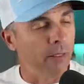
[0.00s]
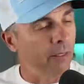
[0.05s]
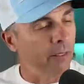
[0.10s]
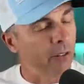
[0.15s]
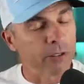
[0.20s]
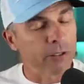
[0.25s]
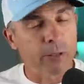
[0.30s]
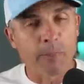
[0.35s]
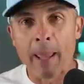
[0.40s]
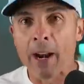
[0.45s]

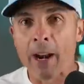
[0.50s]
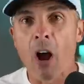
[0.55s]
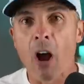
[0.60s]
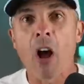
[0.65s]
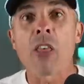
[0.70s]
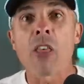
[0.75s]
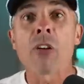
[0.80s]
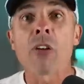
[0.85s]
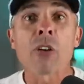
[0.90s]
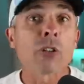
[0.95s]
there's been
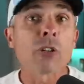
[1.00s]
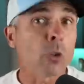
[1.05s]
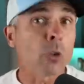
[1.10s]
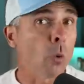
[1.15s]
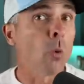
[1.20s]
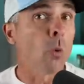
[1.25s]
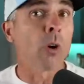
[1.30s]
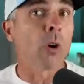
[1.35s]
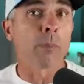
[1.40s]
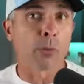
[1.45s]
other
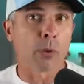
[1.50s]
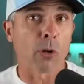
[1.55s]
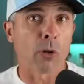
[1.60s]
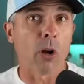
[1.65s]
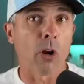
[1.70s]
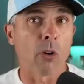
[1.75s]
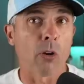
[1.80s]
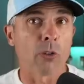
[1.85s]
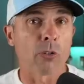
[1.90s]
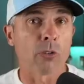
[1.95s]
tour
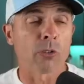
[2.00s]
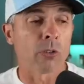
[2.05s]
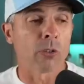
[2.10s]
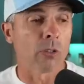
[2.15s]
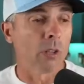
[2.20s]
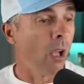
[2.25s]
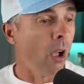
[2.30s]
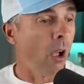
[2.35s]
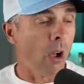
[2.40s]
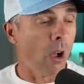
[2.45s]
pros
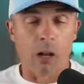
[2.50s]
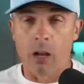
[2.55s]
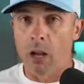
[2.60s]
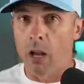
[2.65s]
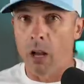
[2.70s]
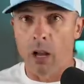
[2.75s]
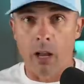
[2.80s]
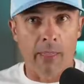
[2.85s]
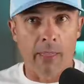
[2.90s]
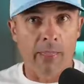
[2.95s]

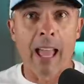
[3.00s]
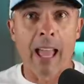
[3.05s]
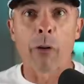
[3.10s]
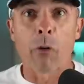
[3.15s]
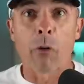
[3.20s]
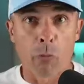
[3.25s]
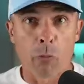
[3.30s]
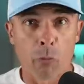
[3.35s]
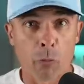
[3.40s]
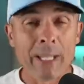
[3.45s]

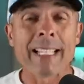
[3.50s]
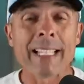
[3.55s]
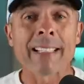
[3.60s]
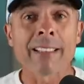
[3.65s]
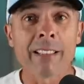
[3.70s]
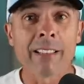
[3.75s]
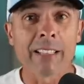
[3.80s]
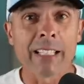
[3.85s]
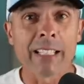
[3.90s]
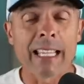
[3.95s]
that
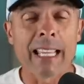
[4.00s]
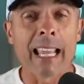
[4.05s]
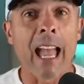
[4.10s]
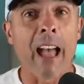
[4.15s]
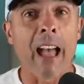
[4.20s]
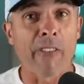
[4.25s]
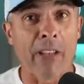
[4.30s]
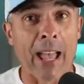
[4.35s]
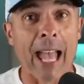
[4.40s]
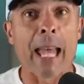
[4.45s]
recently
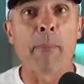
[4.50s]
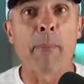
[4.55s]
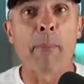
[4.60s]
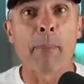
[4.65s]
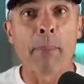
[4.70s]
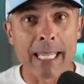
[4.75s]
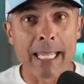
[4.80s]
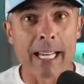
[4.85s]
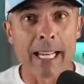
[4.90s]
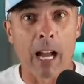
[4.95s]
have had
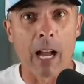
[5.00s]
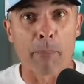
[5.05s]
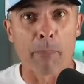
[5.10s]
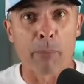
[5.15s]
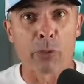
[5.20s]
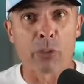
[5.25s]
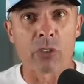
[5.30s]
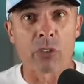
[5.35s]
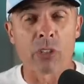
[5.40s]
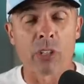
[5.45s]

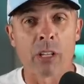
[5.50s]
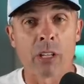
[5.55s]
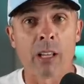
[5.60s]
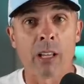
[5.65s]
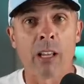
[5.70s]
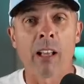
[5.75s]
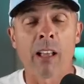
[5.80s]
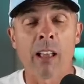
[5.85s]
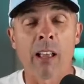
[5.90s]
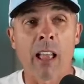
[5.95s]
meetups
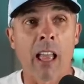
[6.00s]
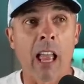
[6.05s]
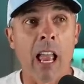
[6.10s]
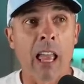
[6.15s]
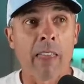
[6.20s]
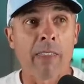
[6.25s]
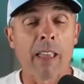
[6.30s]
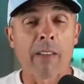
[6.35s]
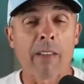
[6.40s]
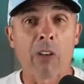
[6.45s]

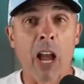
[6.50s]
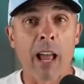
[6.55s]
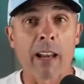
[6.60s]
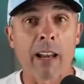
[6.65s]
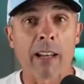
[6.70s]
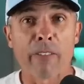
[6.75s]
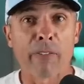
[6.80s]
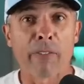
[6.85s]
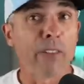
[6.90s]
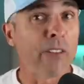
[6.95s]
and they've
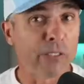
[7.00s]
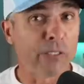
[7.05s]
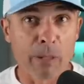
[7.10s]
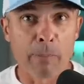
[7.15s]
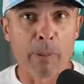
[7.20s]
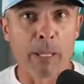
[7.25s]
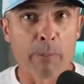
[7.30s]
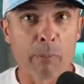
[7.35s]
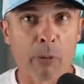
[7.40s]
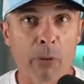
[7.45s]
gotten like
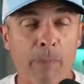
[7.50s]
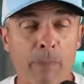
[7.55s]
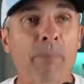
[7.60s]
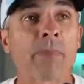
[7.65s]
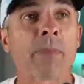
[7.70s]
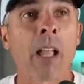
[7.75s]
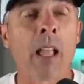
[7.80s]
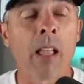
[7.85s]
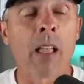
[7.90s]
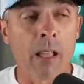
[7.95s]
50 people.
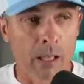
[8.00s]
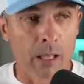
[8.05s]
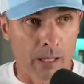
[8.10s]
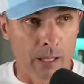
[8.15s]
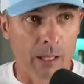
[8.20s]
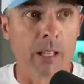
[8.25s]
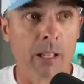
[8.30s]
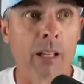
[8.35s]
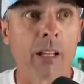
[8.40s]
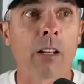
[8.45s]

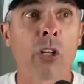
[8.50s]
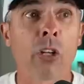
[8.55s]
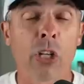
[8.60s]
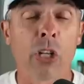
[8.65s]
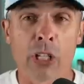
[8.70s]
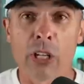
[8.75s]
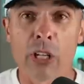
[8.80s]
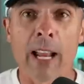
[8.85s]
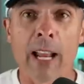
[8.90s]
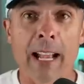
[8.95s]

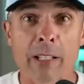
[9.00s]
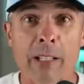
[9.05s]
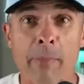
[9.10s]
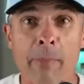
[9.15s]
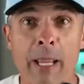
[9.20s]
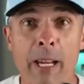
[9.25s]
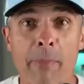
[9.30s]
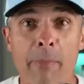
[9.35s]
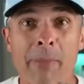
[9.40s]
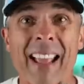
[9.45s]
Good has a
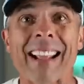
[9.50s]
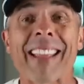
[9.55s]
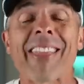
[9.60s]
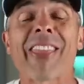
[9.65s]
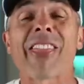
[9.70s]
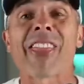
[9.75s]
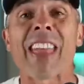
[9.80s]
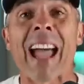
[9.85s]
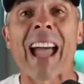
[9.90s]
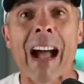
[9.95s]
meetup, they
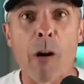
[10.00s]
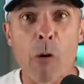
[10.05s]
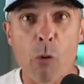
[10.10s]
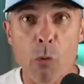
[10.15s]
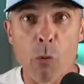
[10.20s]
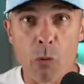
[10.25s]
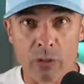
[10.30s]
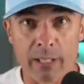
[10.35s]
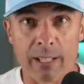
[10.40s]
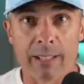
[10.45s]
get
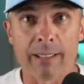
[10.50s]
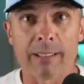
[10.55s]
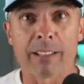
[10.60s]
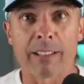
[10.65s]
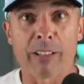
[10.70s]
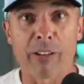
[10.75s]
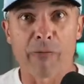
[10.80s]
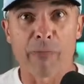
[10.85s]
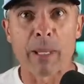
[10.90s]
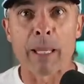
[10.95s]

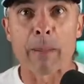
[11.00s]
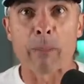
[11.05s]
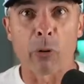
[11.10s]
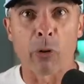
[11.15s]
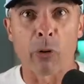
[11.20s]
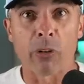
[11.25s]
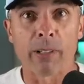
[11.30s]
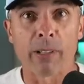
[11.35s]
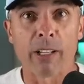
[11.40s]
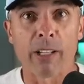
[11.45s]
thousands of
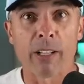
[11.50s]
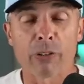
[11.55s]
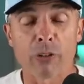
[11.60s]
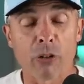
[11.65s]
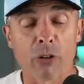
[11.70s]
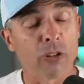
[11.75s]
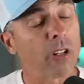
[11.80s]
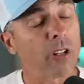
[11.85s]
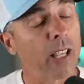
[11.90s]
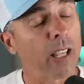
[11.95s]
people.
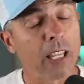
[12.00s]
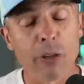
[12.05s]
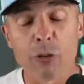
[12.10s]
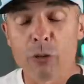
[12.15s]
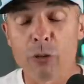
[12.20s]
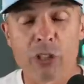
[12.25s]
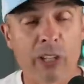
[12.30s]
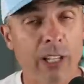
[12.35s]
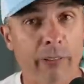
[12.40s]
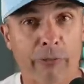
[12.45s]
So there's a
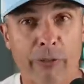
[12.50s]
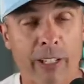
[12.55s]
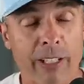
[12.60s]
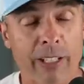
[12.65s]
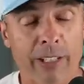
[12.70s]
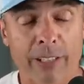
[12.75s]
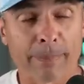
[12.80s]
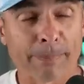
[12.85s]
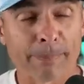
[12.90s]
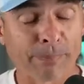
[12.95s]
huge
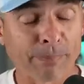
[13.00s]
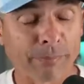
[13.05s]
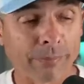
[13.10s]
difference.